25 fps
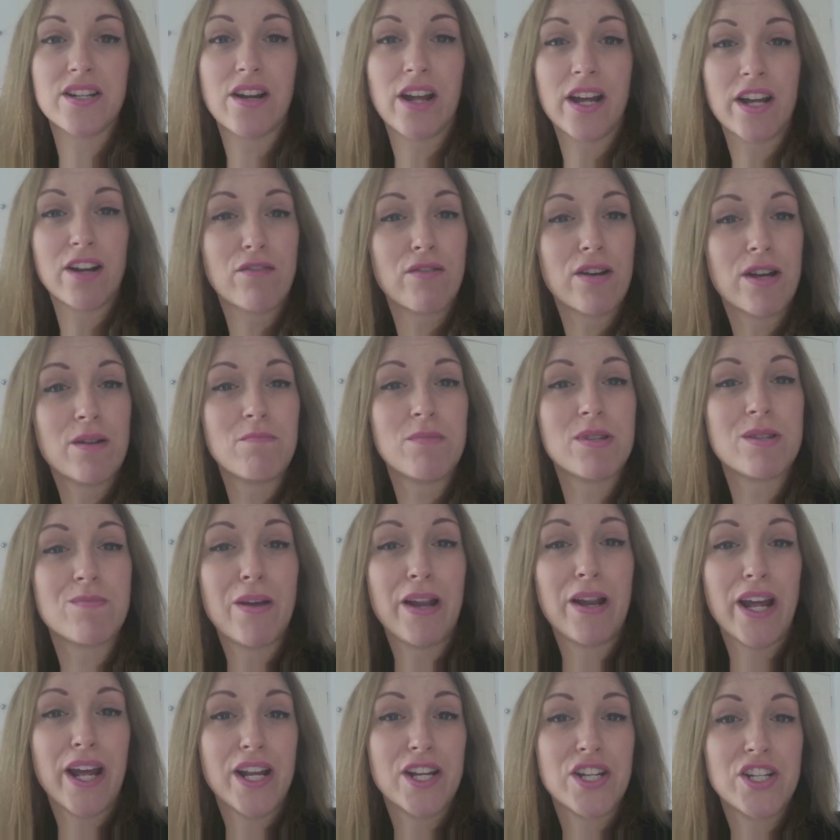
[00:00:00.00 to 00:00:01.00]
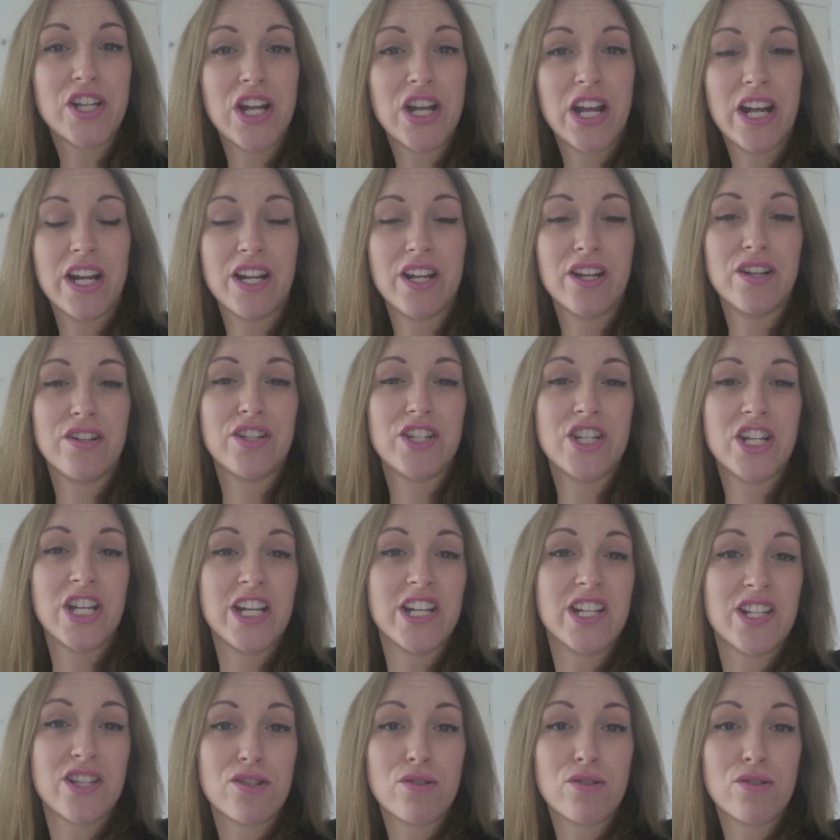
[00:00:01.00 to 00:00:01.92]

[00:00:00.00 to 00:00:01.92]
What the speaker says: like cream spinach in a cheese